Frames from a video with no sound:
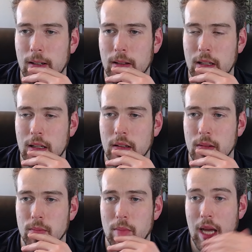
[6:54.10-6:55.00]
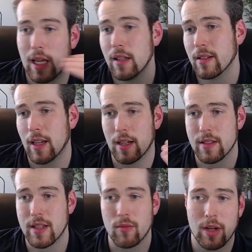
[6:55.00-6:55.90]
in May to kind of
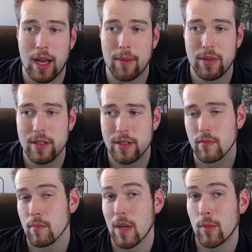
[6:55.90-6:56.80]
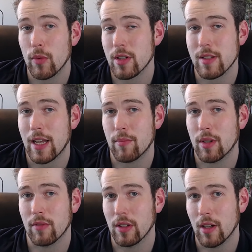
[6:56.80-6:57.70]
see what happens. Maybe we just had a bit
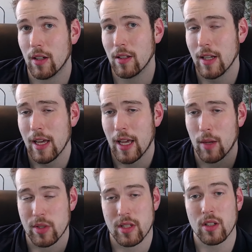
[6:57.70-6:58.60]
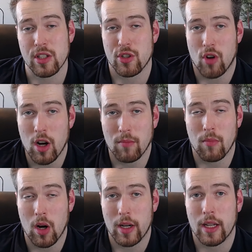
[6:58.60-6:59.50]
of a lull. It was still a strong
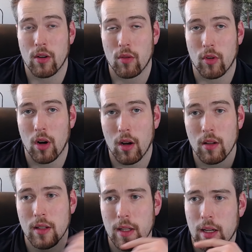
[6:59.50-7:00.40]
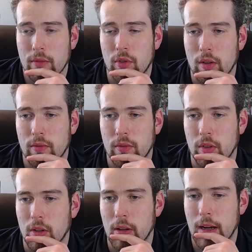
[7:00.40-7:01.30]
market overall for